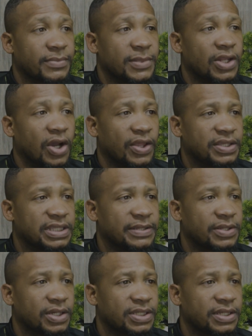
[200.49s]
You know,
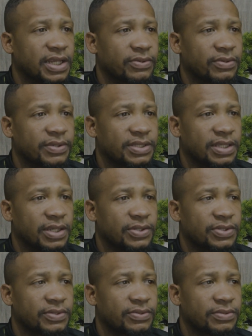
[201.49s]
Steve Carson did not really extend
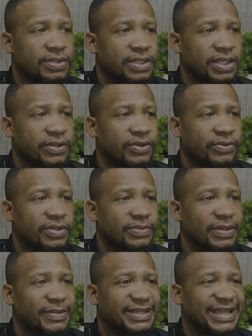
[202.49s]
injury rumors. Say it was
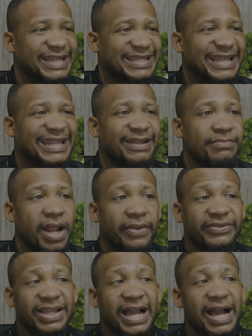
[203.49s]
missed extended amount
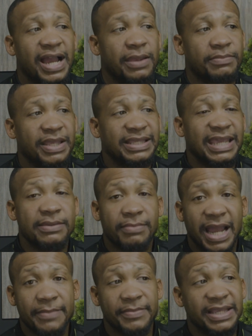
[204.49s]
of time. They say he
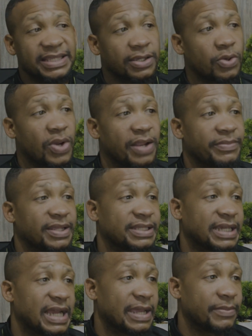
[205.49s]
might miss quite a bit of
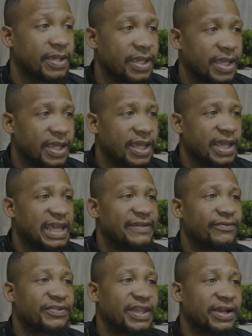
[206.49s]
time.
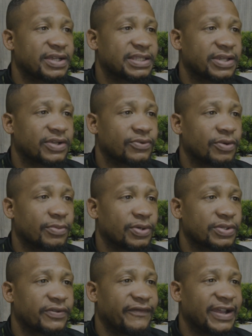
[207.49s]
Even without considering
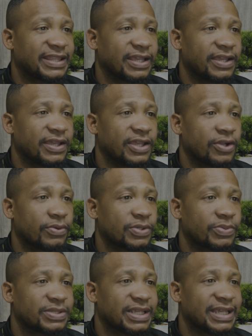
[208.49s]
rumors, the fact that
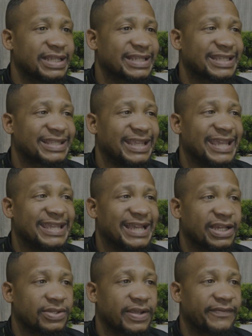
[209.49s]
Ewers was in a sling
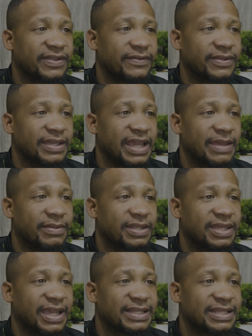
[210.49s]
yesterday after leaving the game
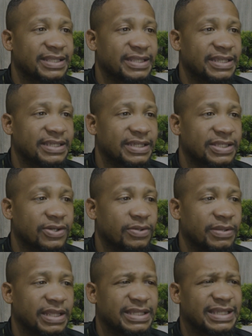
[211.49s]
indicates at least a certain.
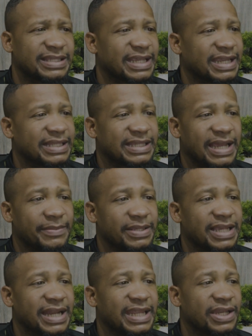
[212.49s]
It's the second time
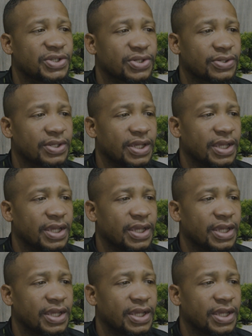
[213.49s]
he's gotten injured.